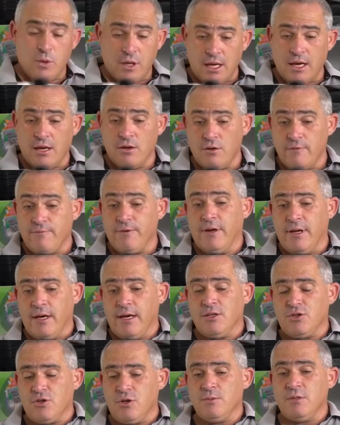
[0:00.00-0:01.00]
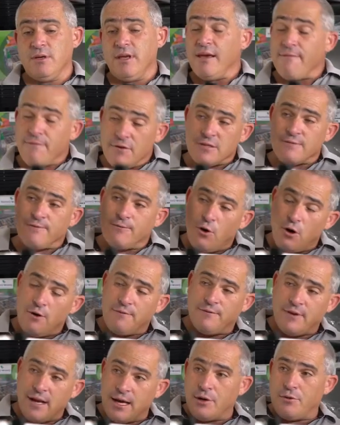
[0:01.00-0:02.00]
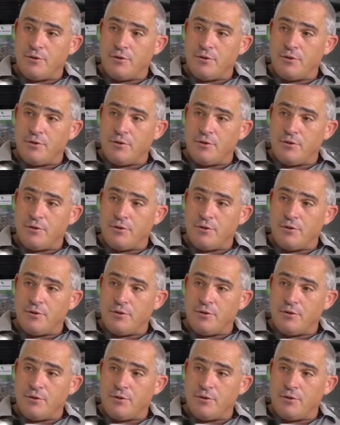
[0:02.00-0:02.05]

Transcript: assembling for us. So for